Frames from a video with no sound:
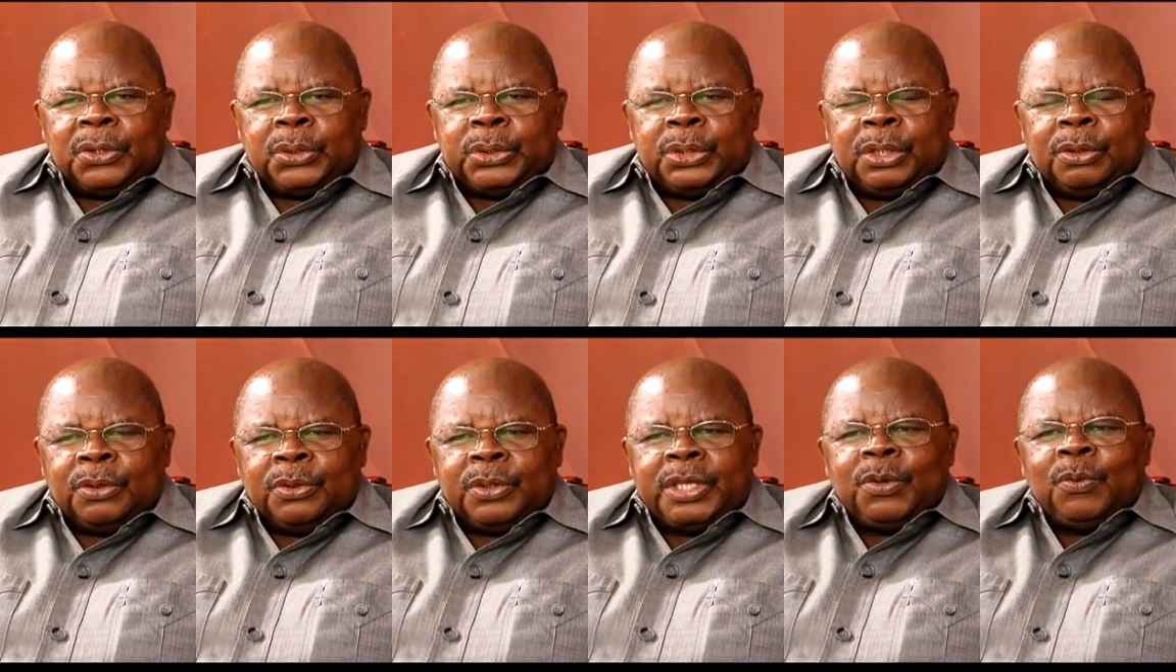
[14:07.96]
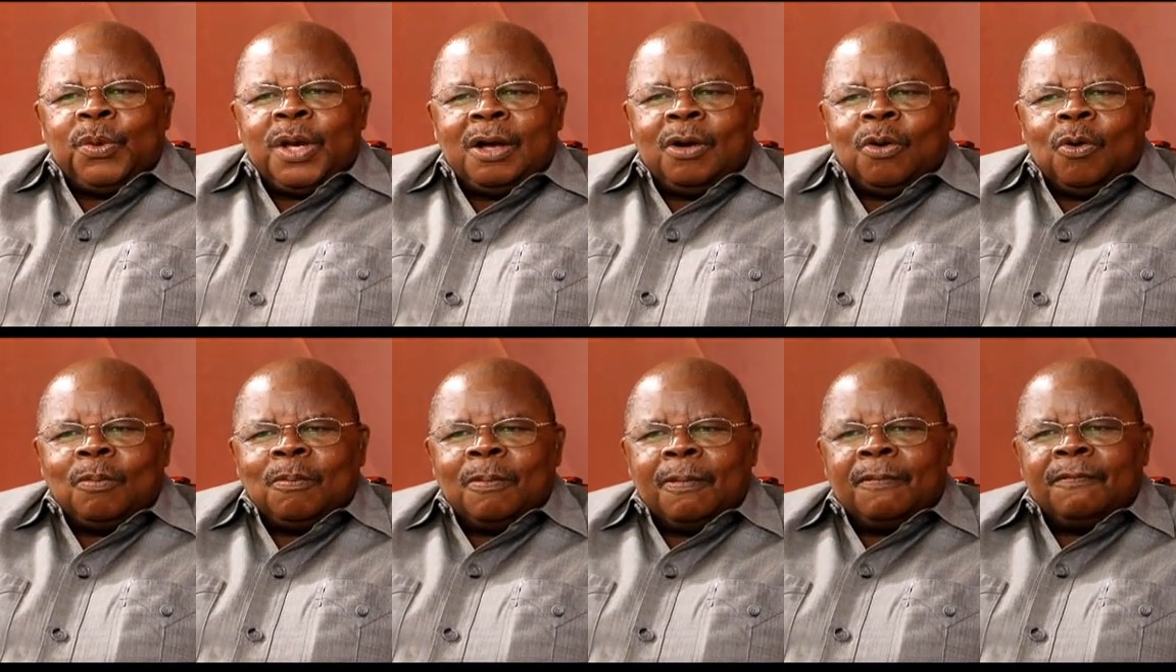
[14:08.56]
They were
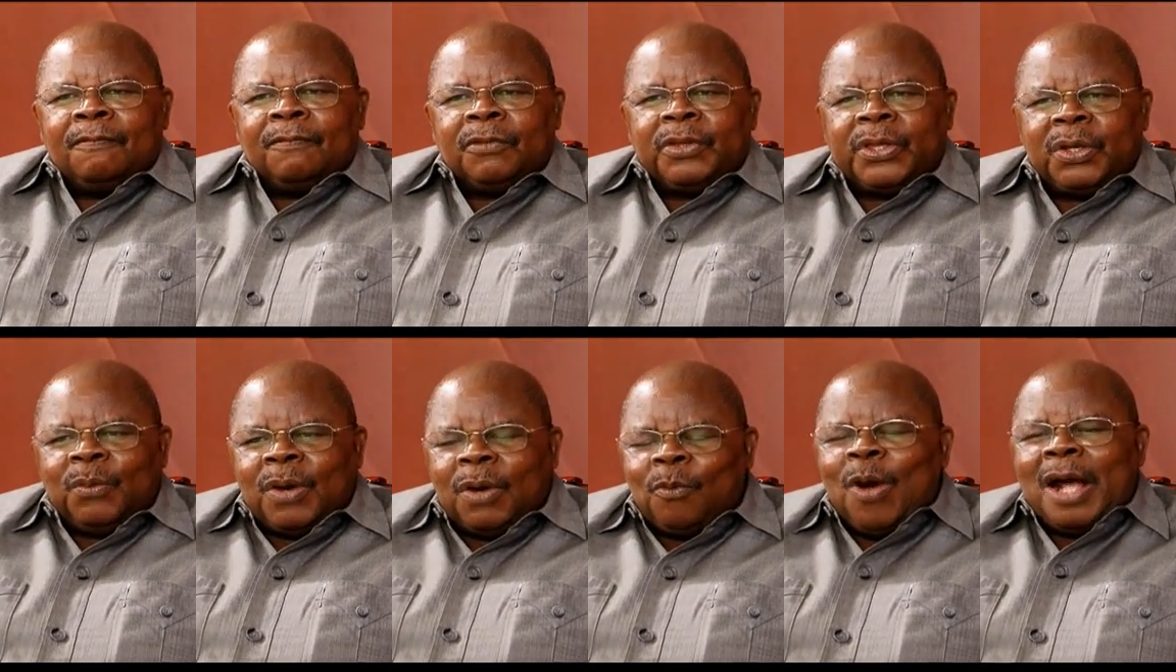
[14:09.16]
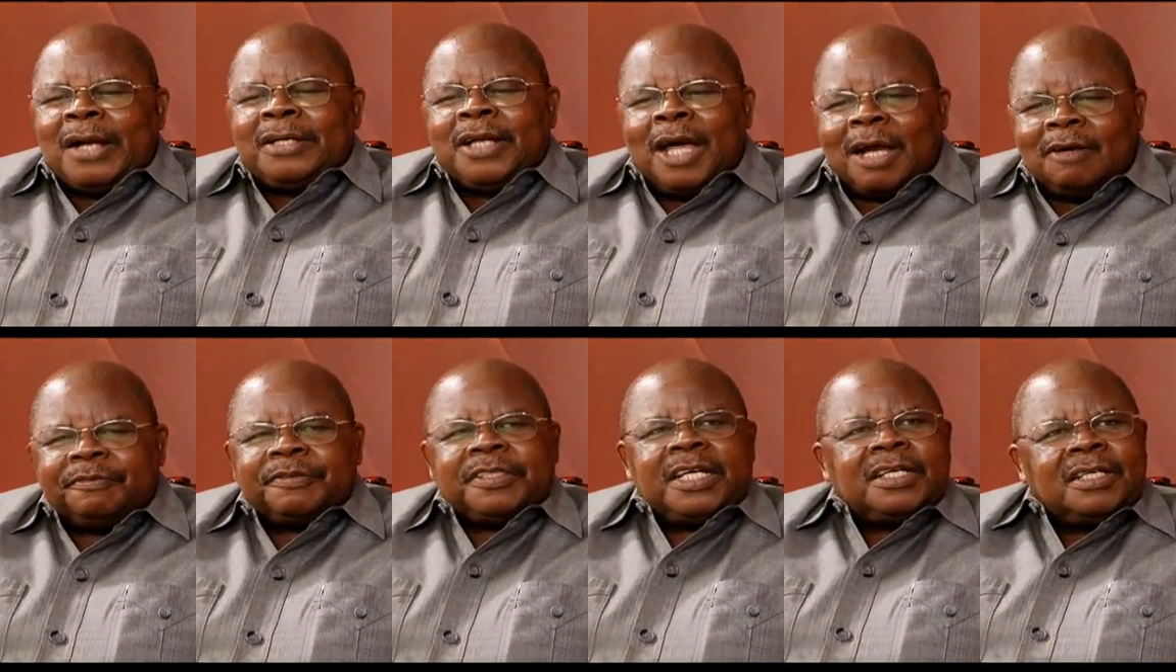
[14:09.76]
one
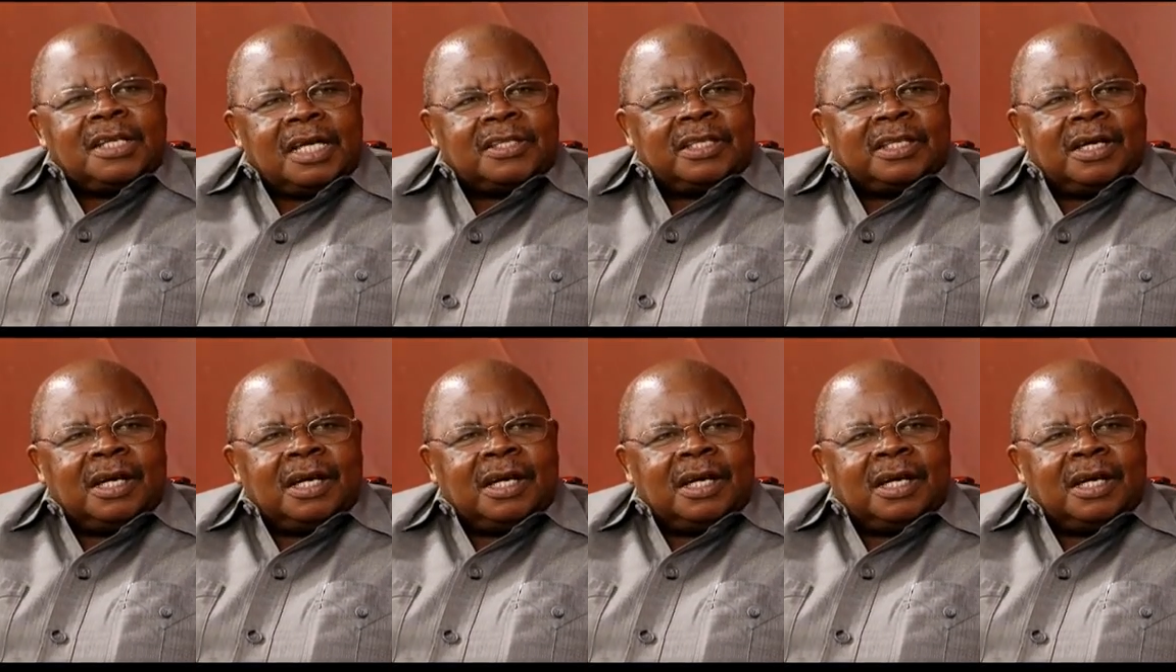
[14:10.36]
after another